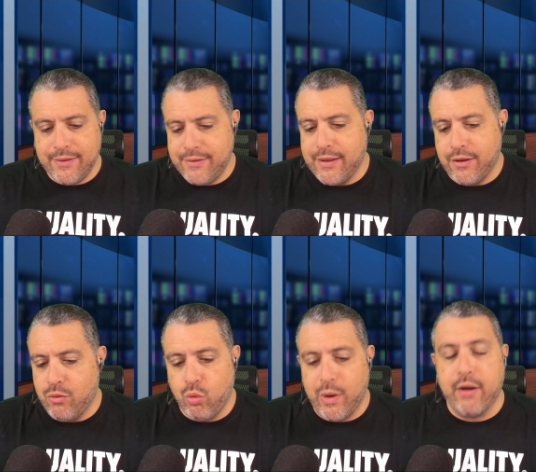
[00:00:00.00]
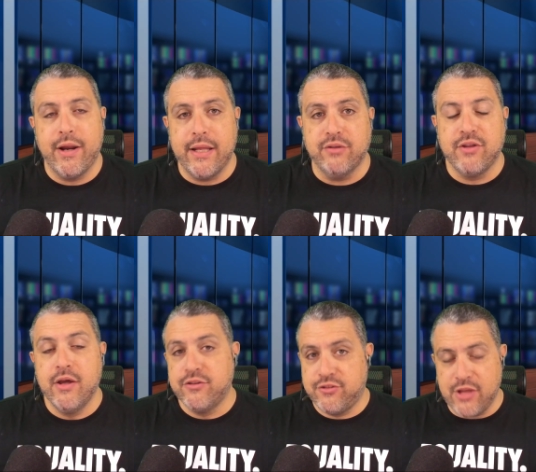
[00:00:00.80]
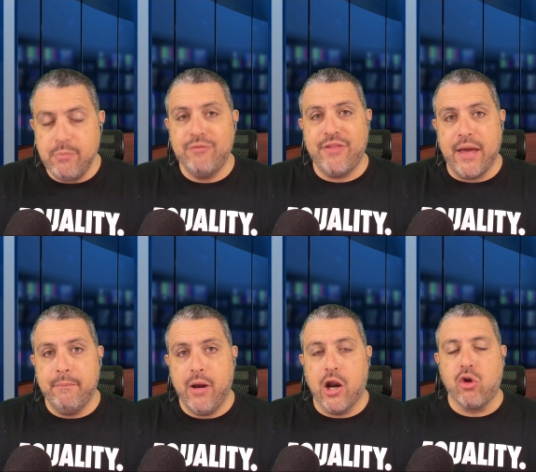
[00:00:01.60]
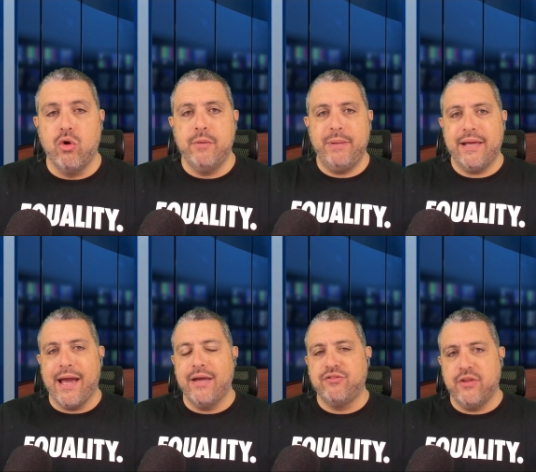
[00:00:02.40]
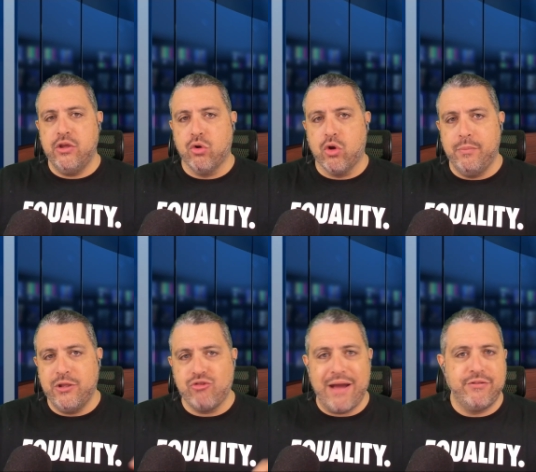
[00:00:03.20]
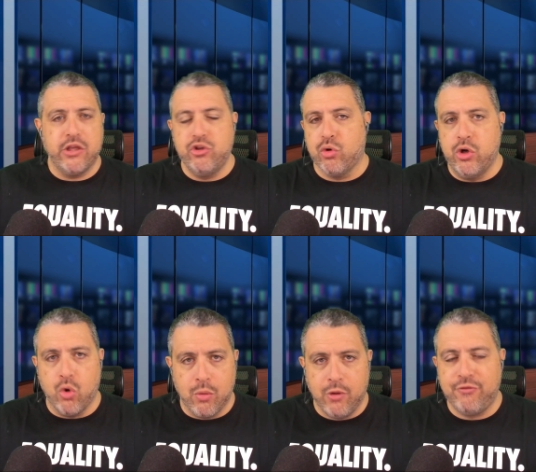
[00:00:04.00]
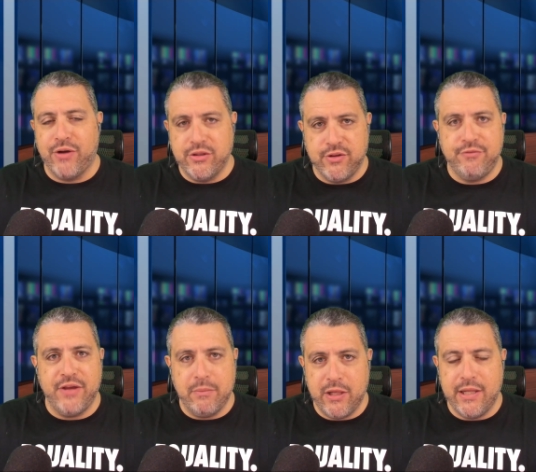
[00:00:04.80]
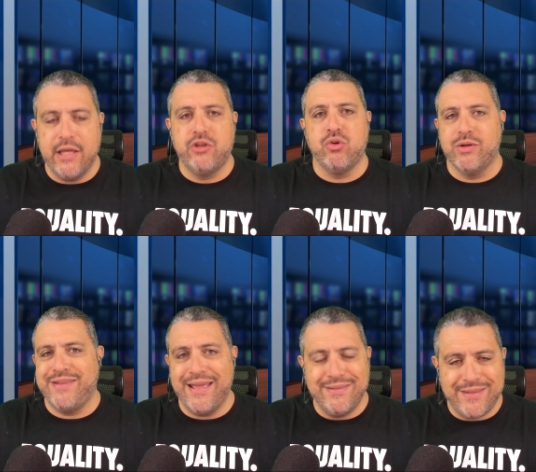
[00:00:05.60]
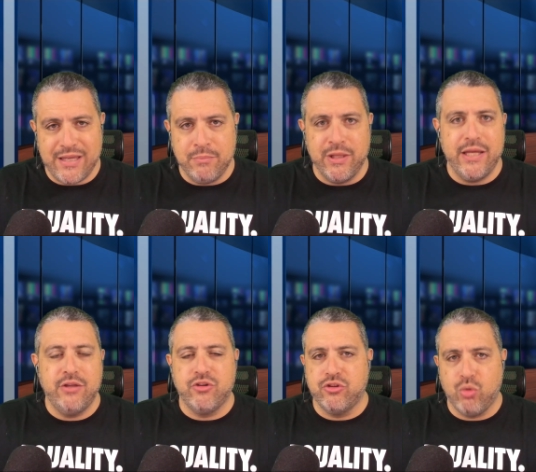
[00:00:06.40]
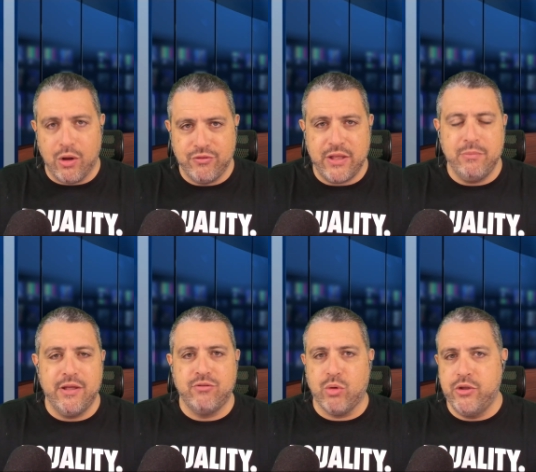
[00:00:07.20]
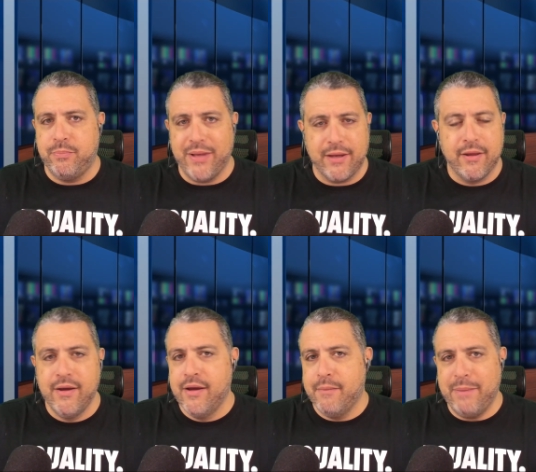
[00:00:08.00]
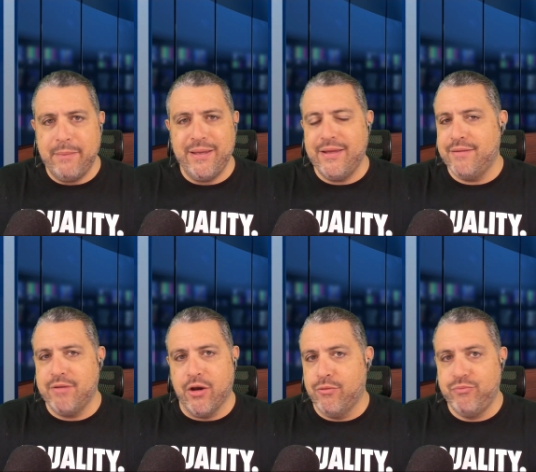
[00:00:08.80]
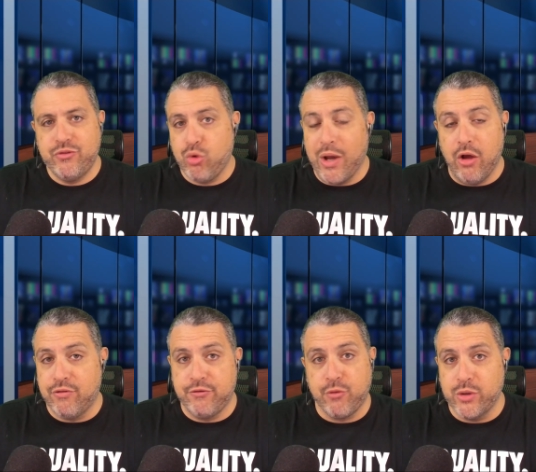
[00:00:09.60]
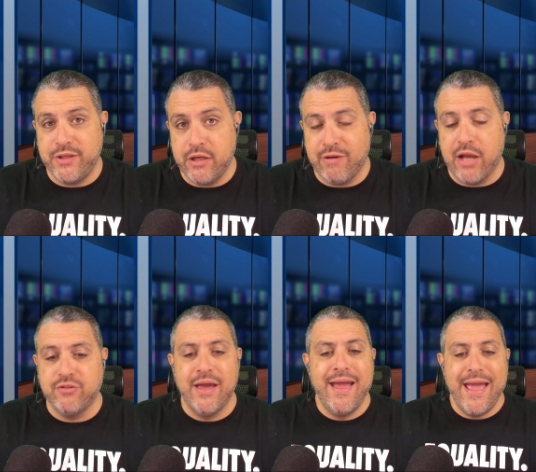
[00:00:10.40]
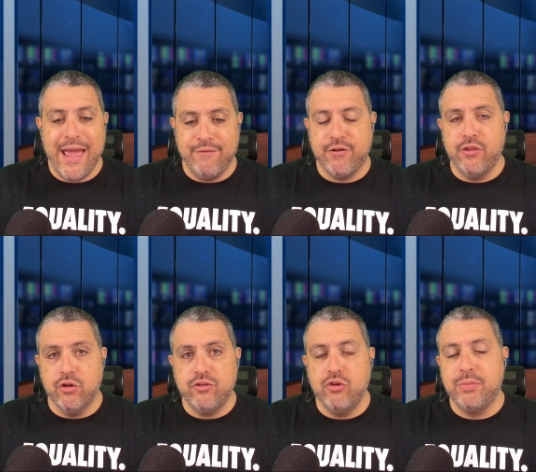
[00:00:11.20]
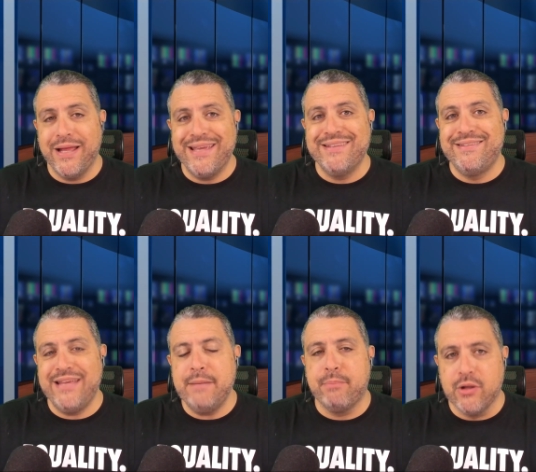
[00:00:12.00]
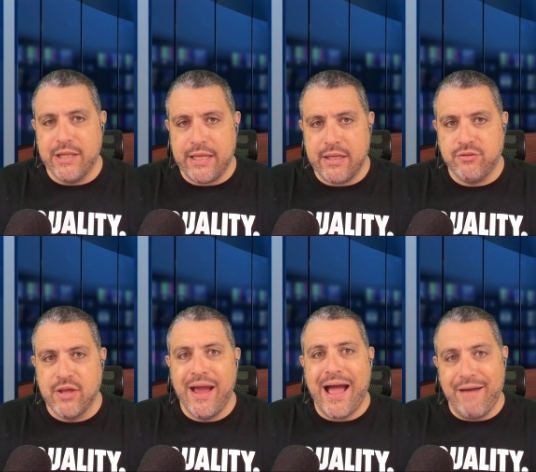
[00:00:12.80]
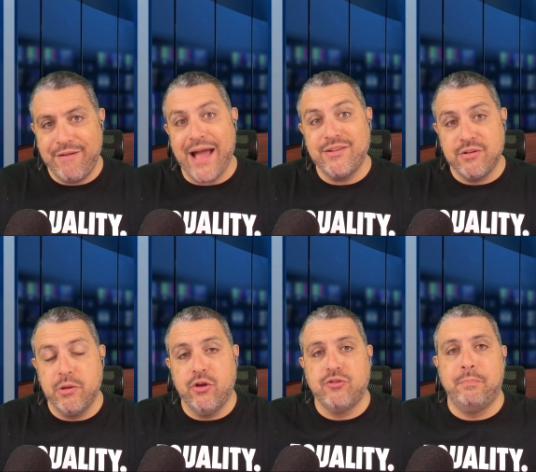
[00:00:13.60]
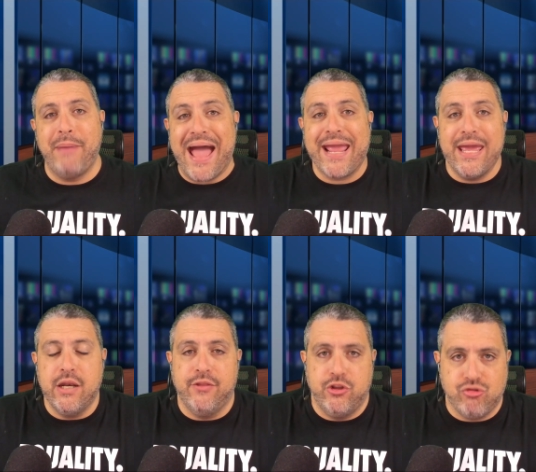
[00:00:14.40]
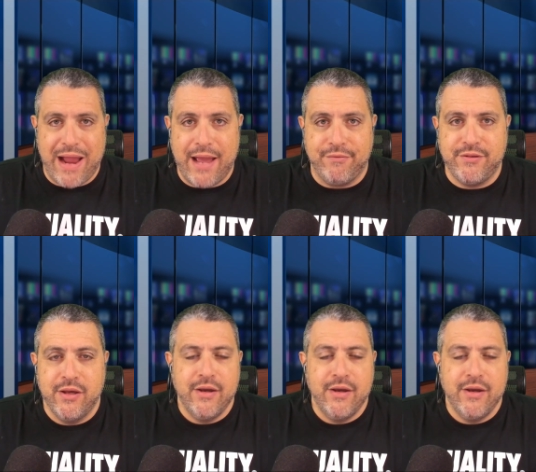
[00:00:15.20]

uh, where it is. Some of them are going to be guys that you're going to be drafting in your normal friends and family leagues, your 10 team leagues, your 12 team leagues, where you pick maybe, you know, 12 or 14 rounds. And for those of you play in deeper leagues, I've got some of those back end of the draft